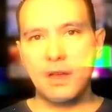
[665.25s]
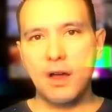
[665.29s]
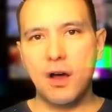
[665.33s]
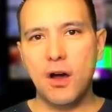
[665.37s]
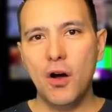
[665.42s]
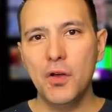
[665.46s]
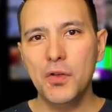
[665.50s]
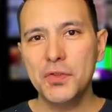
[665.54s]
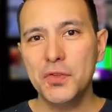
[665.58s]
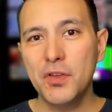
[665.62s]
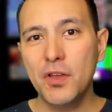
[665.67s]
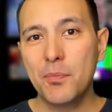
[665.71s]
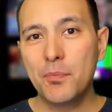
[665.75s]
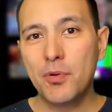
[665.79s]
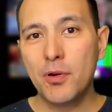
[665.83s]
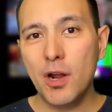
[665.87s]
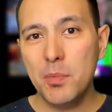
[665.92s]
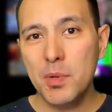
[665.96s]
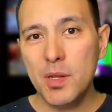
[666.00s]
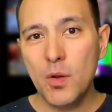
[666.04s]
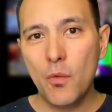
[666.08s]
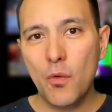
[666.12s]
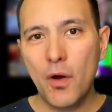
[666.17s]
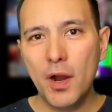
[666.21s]
Also, you're
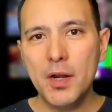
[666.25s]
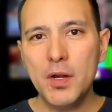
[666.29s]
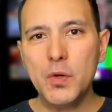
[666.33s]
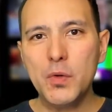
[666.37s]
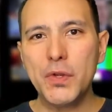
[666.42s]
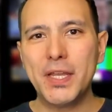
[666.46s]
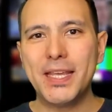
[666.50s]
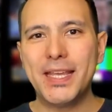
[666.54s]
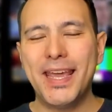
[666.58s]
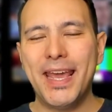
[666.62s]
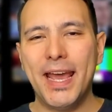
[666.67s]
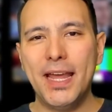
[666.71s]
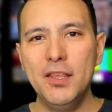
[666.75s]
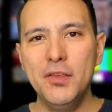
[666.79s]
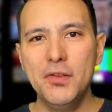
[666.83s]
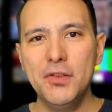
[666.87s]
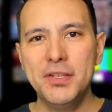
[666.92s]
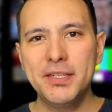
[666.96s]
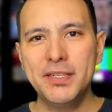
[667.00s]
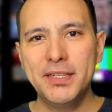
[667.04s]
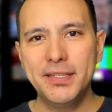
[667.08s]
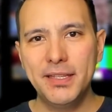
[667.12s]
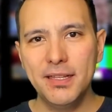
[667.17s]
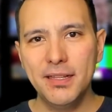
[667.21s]
probably wondering, can you
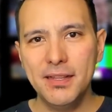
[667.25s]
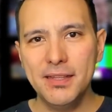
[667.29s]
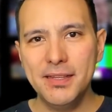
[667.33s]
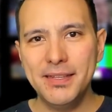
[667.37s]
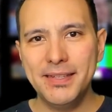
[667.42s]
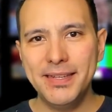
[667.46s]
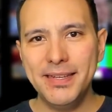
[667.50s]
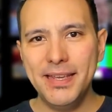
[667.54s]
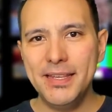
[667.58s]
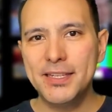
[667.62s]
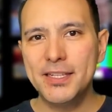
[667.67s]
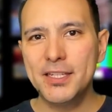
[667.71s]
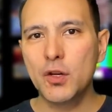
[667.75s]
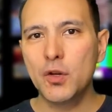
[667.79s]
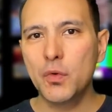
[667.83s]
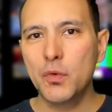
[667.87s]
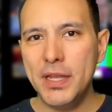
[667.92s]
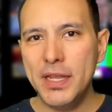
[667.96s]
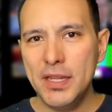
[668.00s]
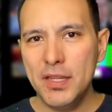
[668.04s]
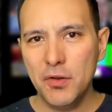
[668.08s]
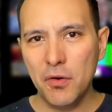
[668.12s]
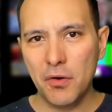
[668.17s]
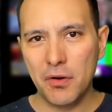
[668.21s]
still see
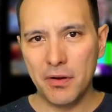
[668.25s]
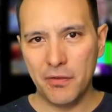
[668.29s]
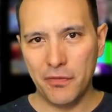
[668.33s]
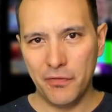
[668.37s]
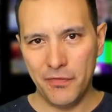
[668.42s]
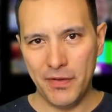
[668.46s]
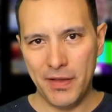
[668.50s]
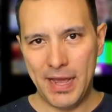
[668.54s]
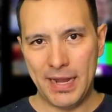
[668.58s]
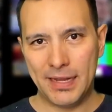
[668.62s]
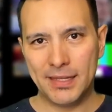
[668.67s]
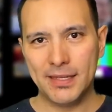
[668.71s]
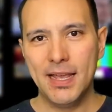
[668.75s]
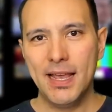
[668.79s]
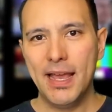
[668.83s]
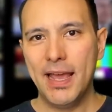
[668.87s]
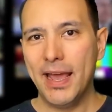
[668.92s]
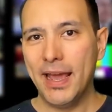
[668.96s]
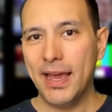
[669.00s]
screen door effect?